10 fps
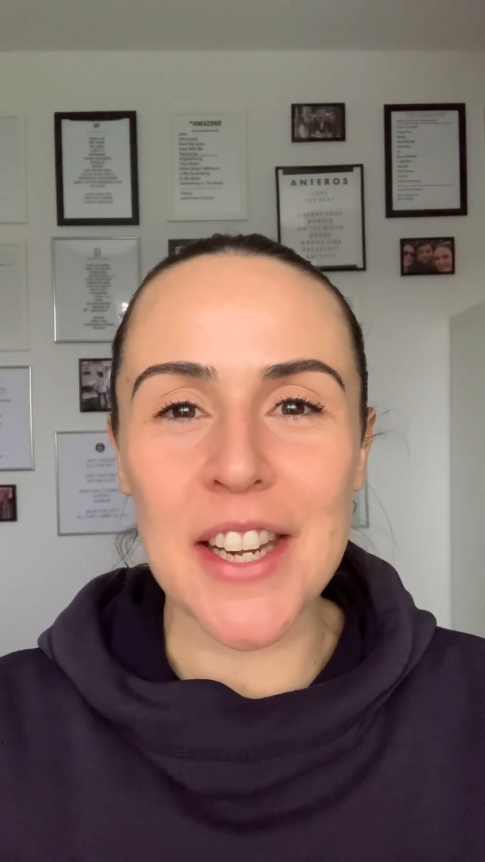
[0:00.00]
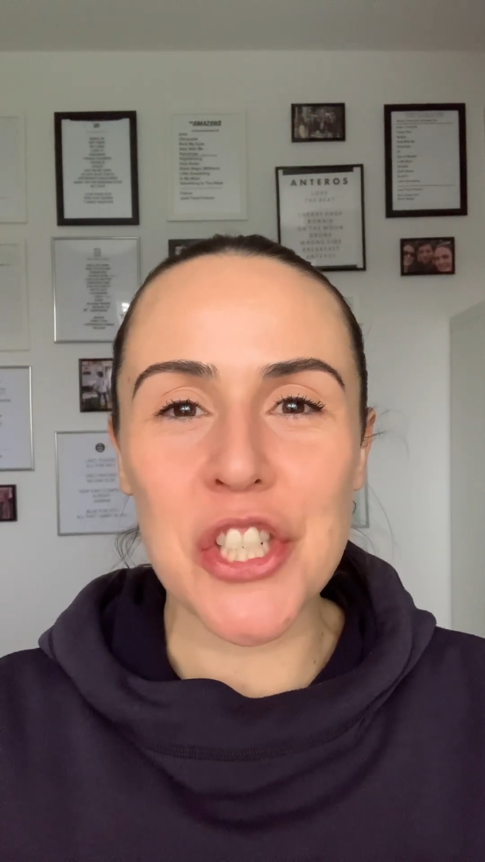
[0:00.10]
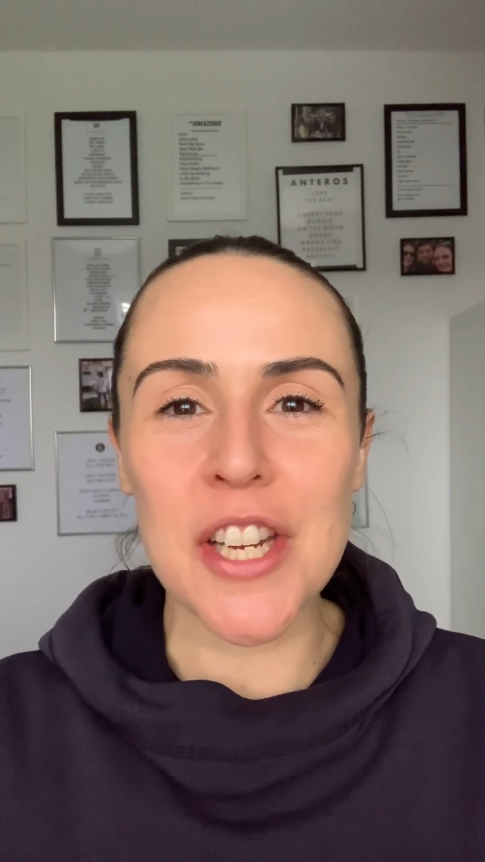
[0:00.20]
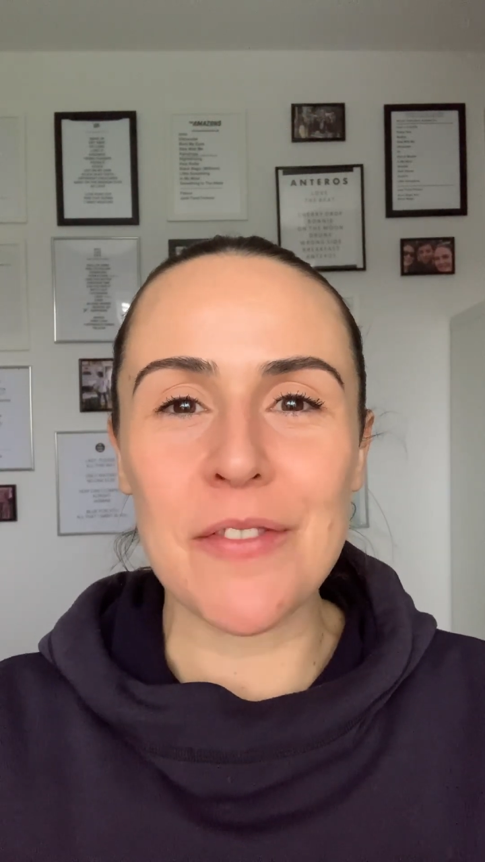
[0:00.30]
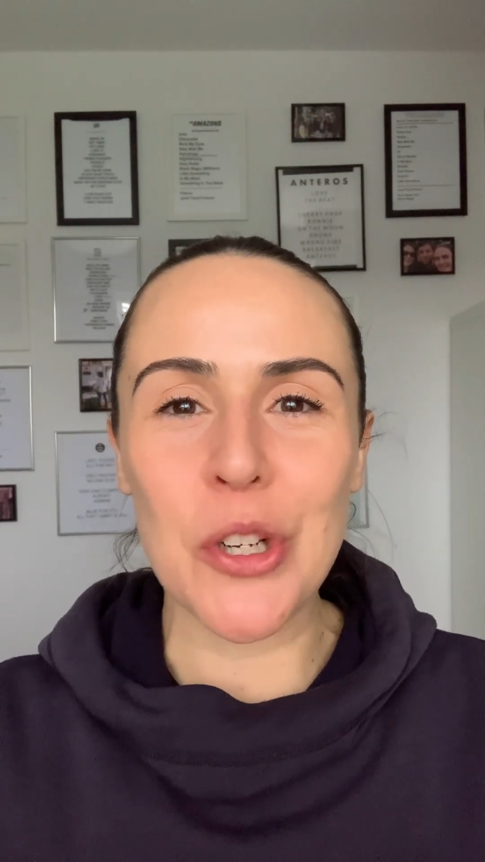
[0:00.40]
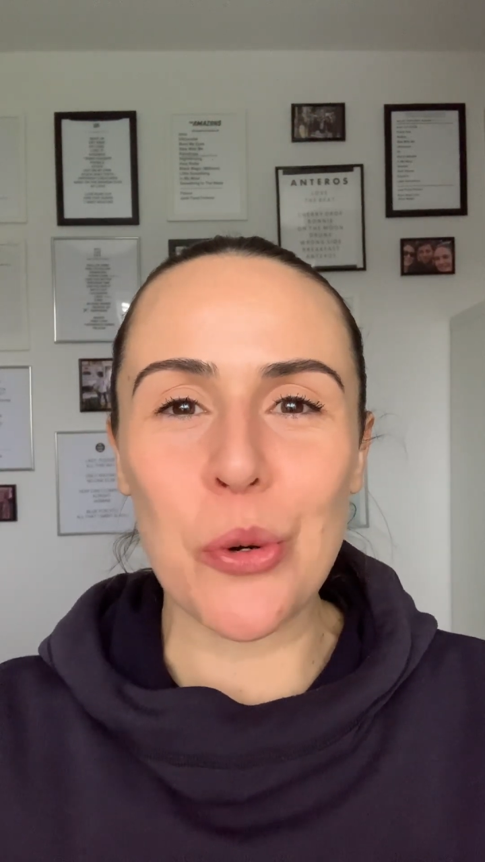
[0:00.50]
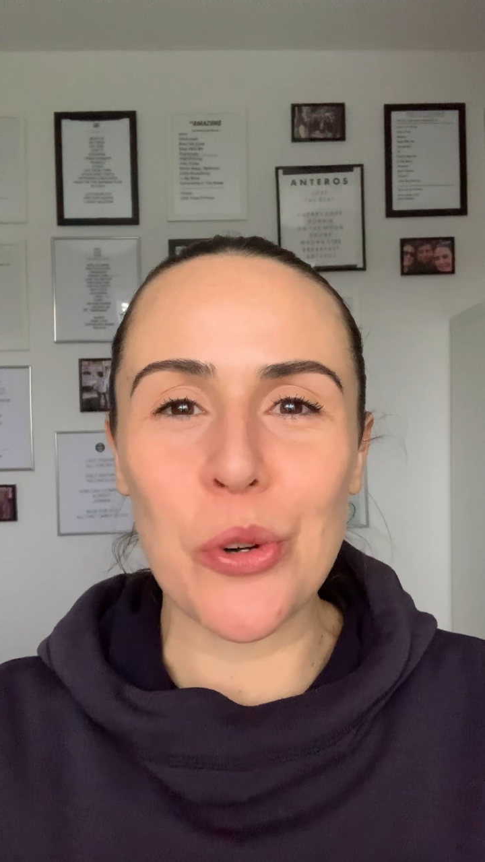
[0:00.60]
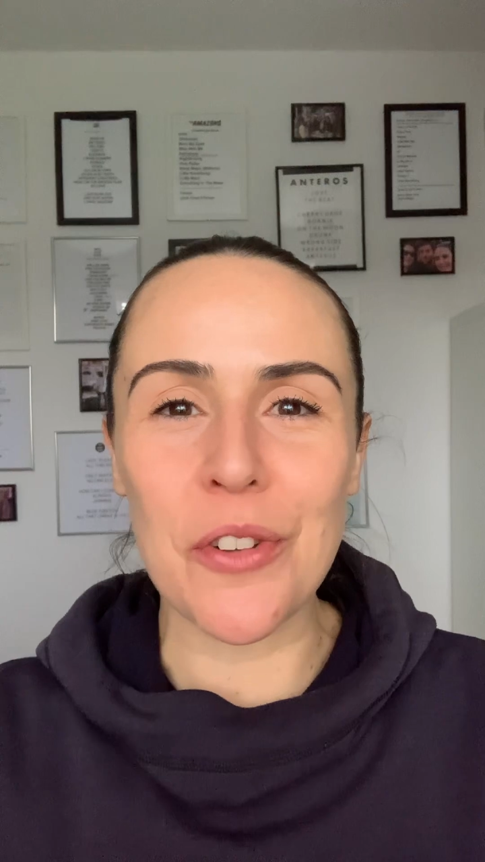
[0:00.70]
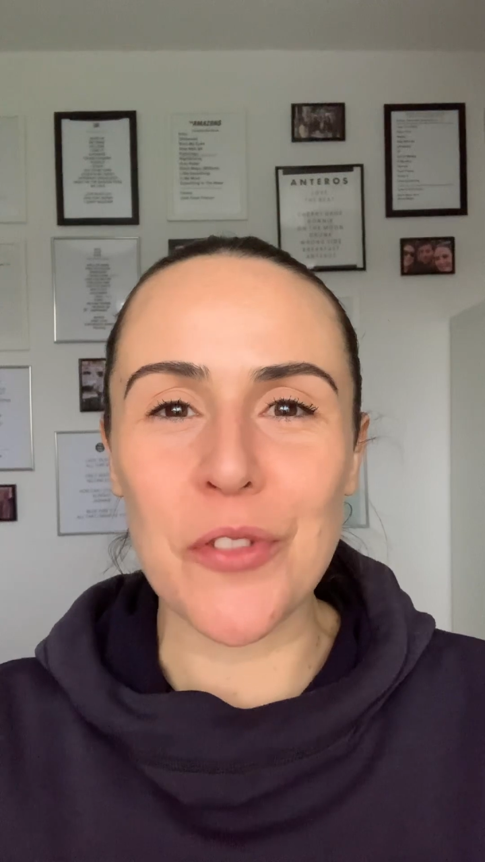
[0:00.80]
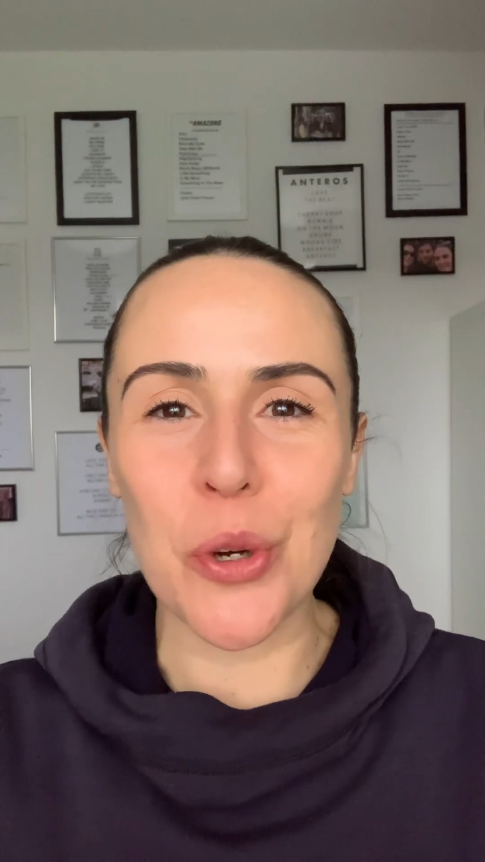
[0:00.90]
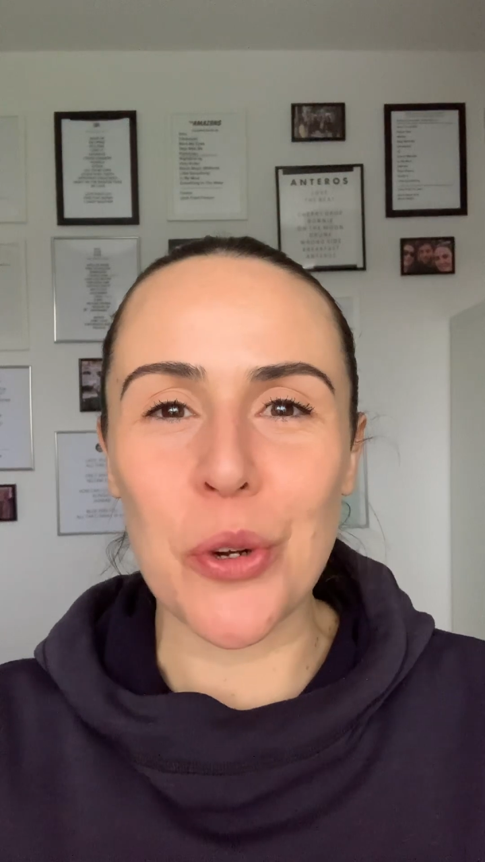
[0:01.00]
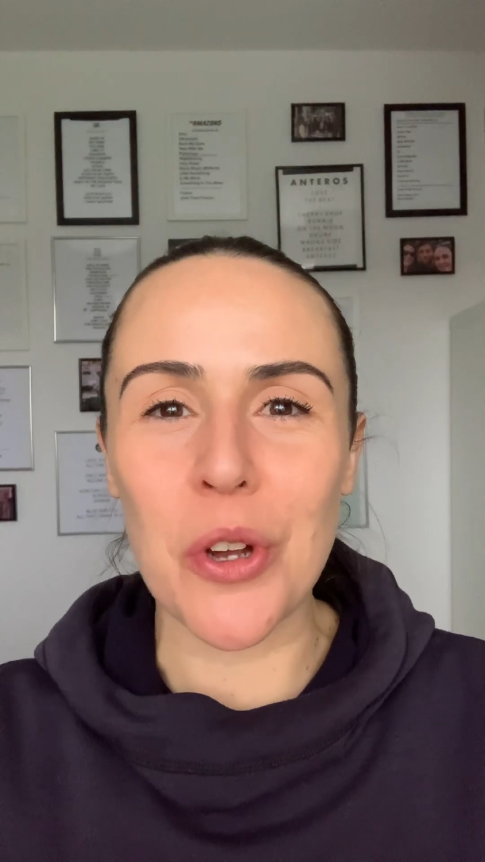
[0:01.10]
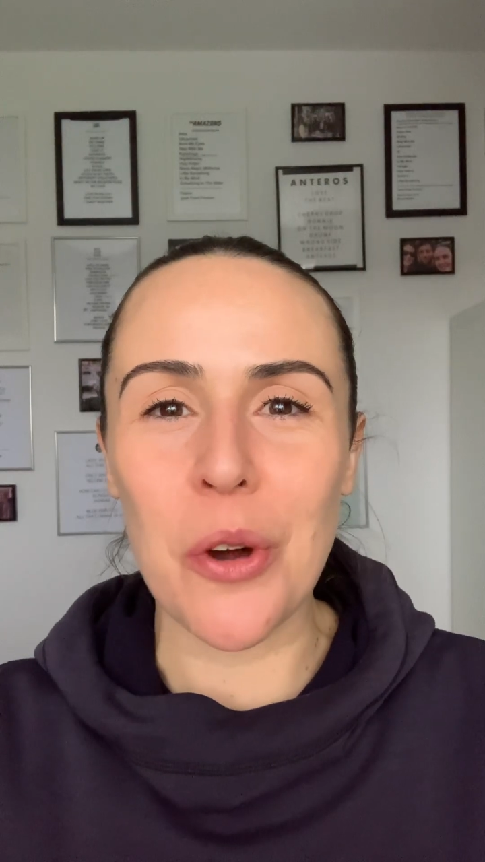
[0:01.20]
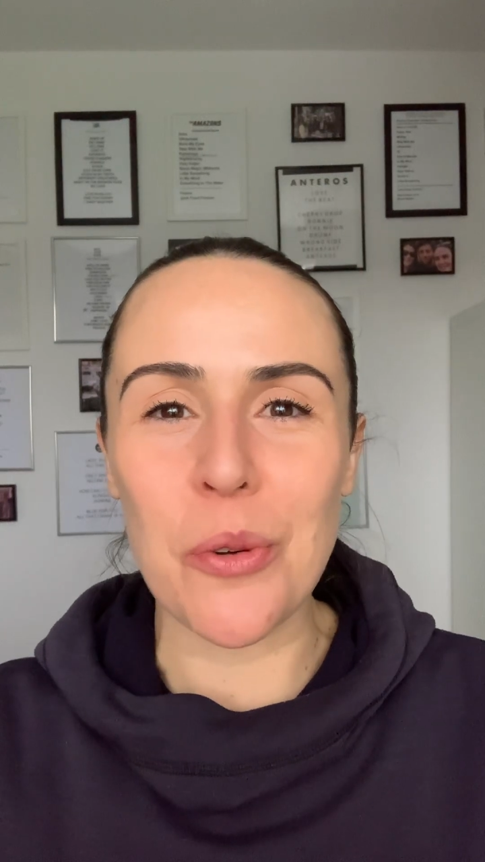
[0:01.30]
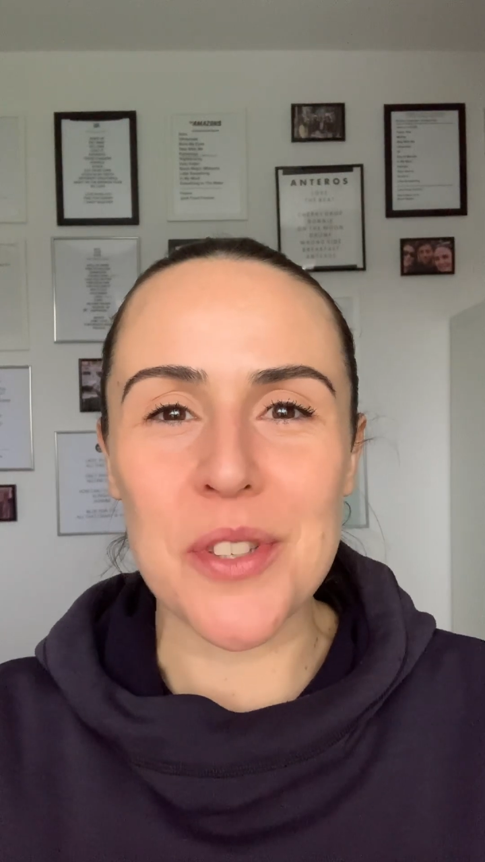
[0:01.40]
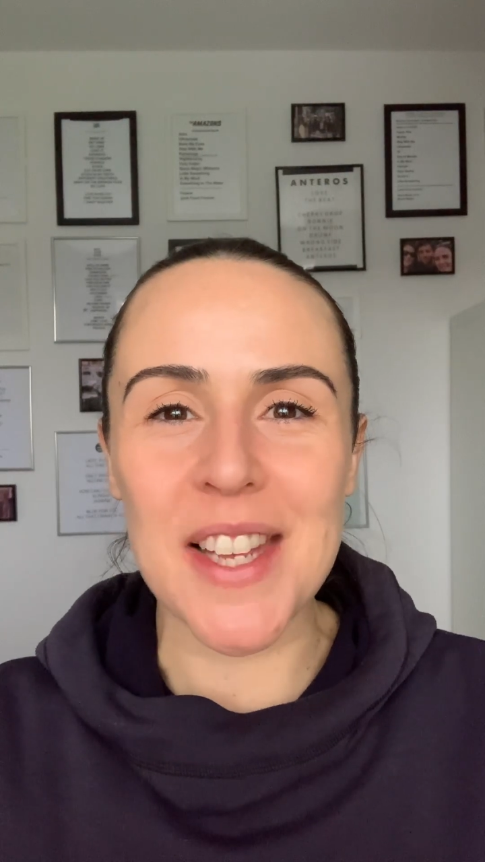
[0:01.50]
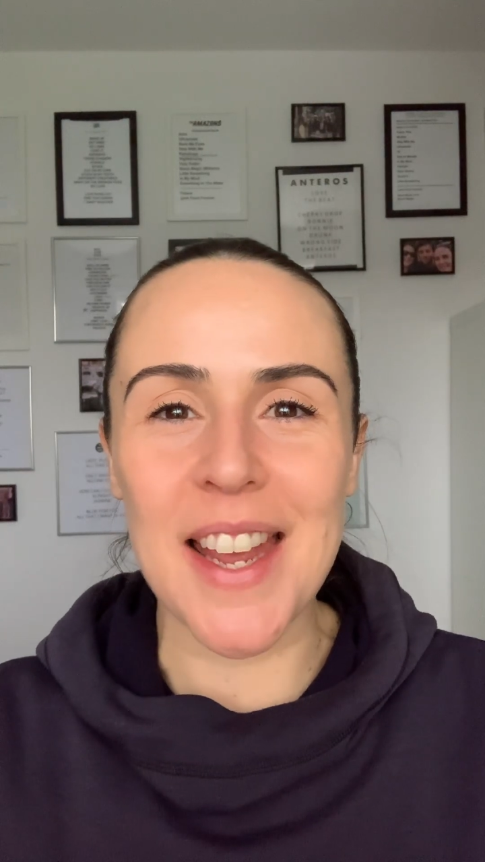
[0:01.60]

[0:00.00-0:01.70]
and achieving all of your goals